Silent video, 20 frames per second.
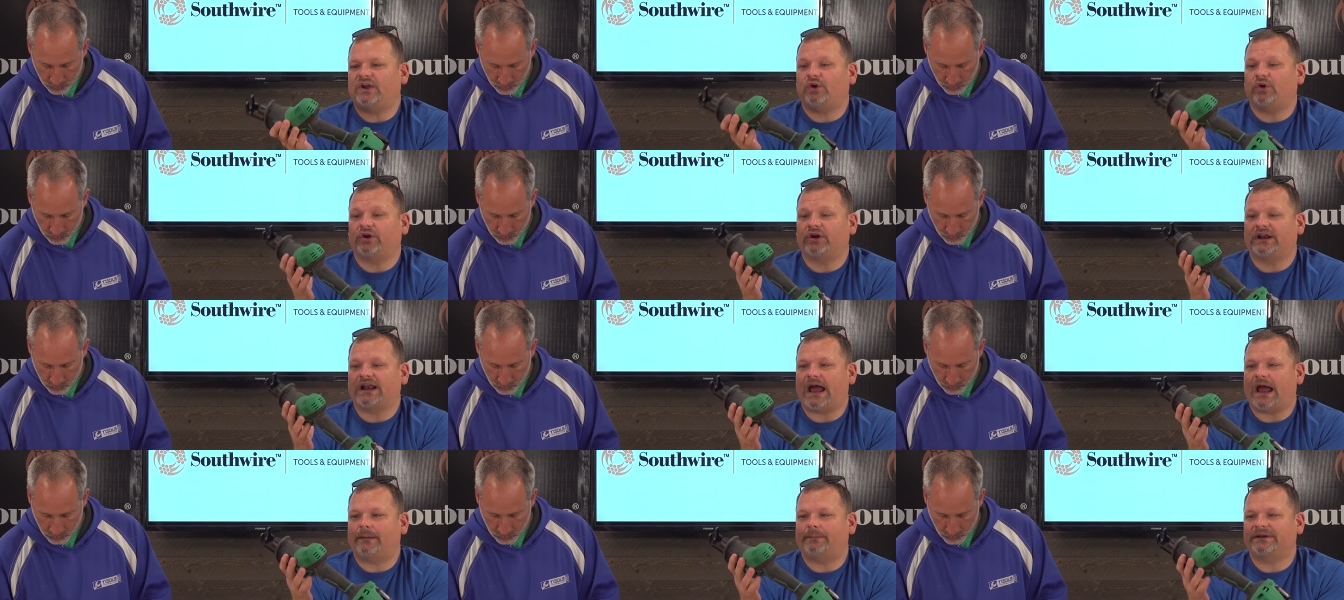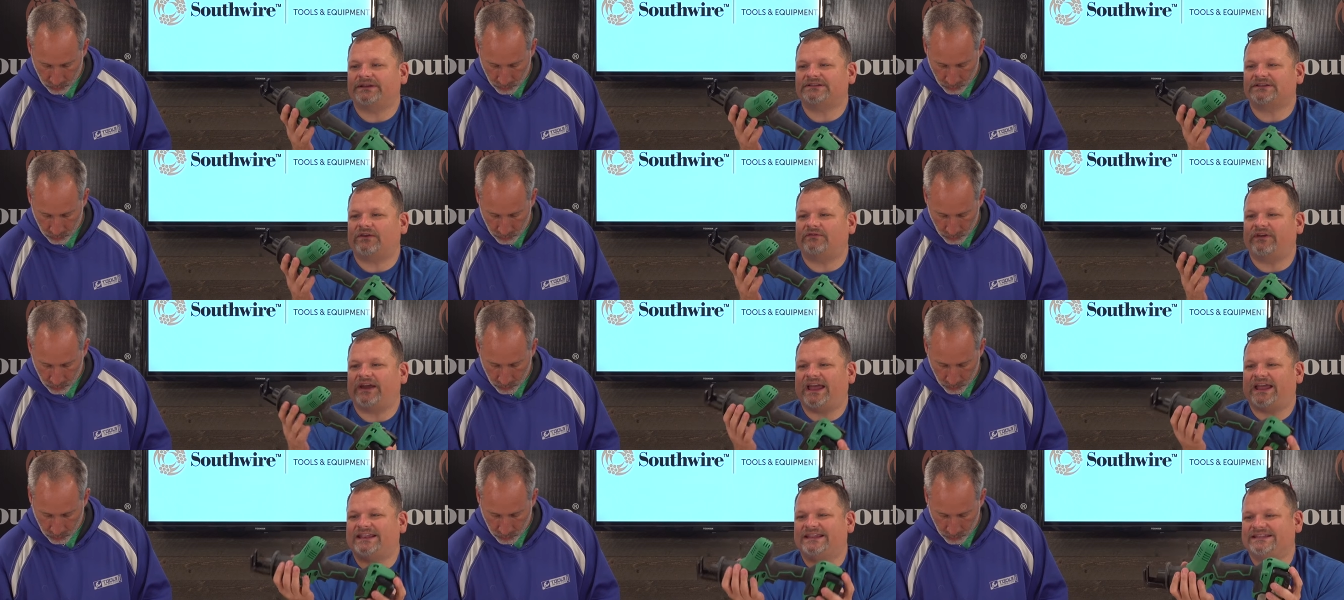Speaker 1: ergonomics of
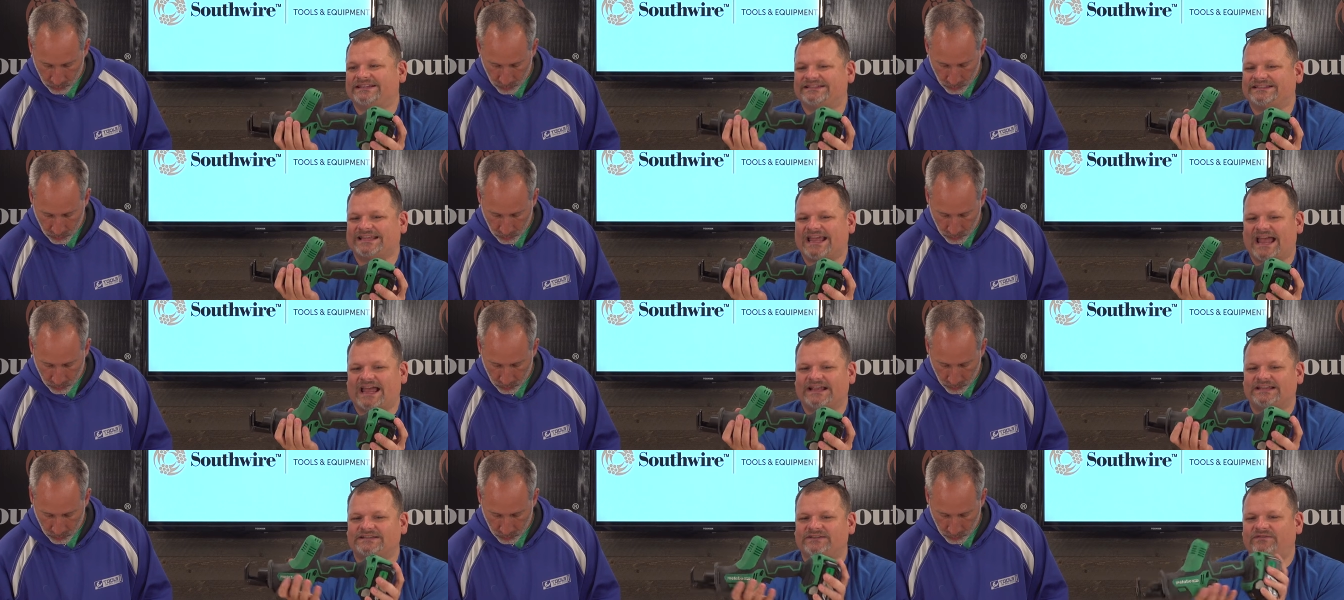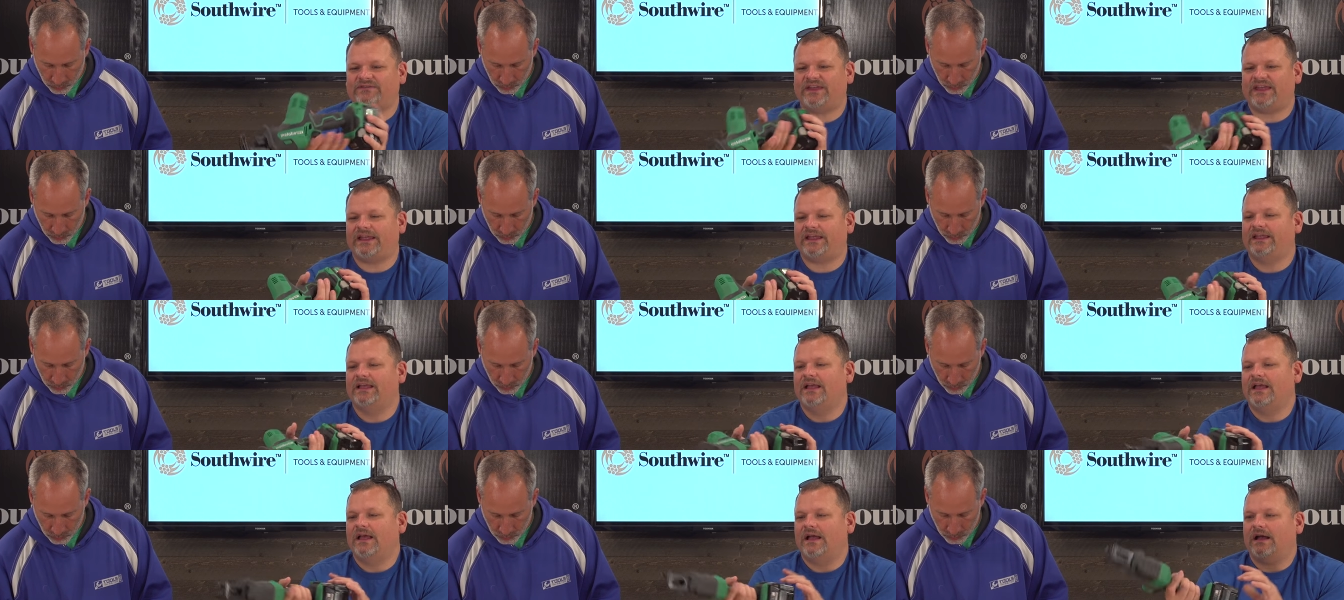it and the size of it.
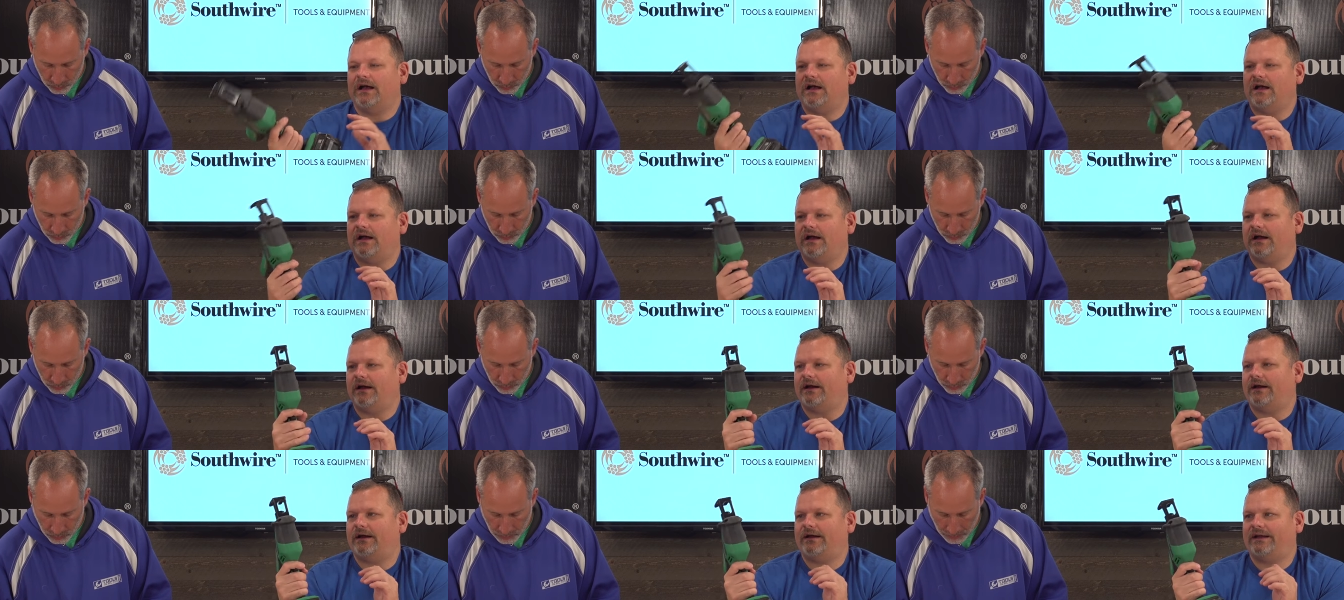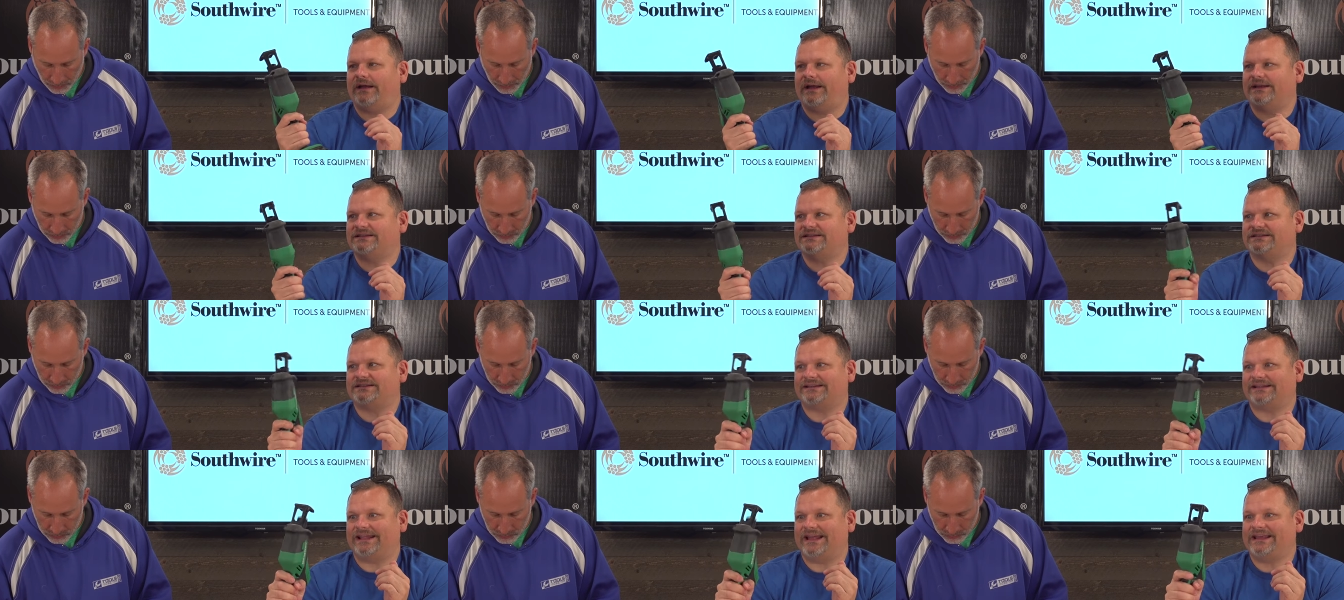Uh, I
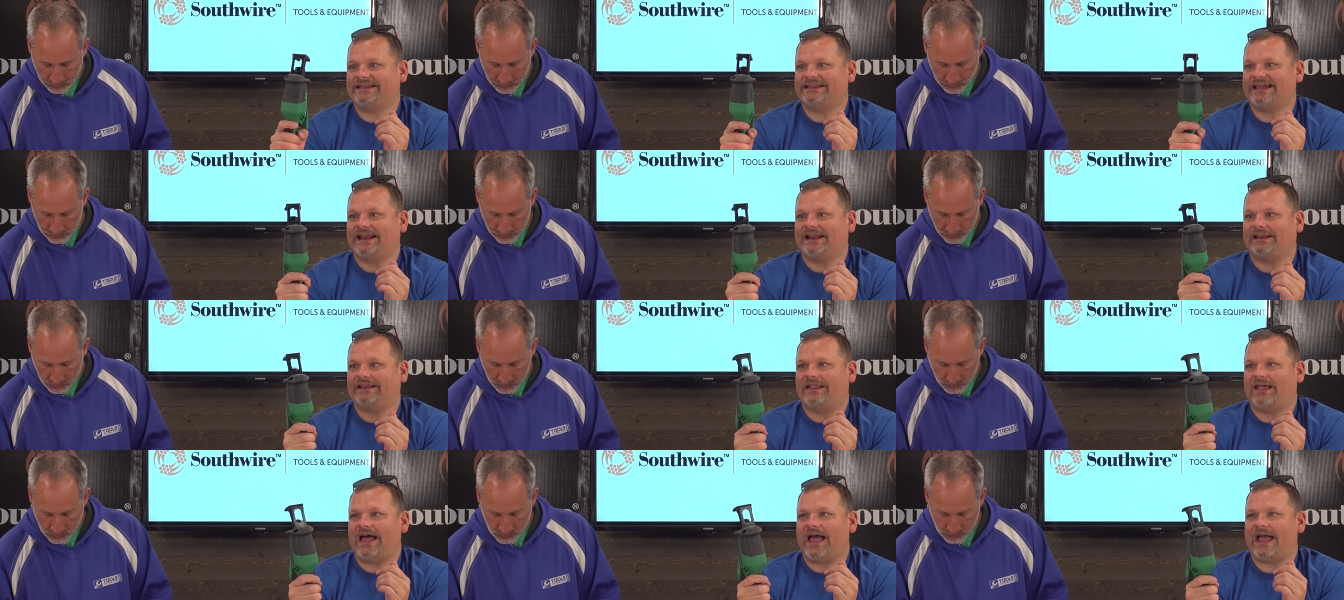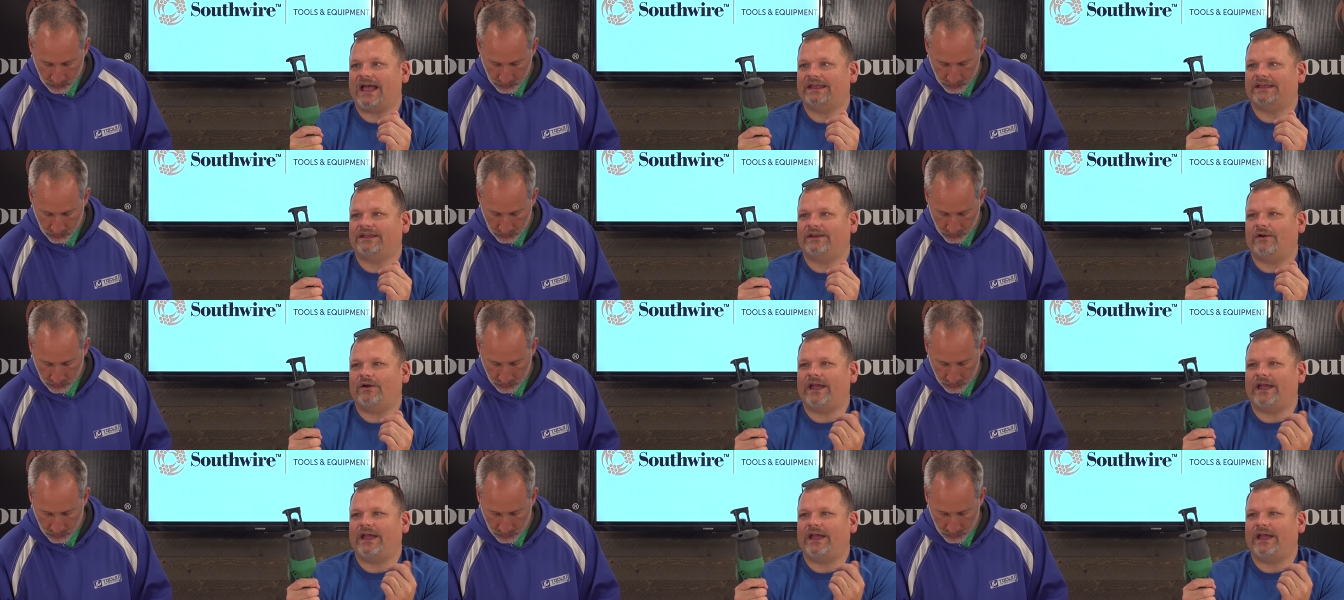just like that a lot. You know,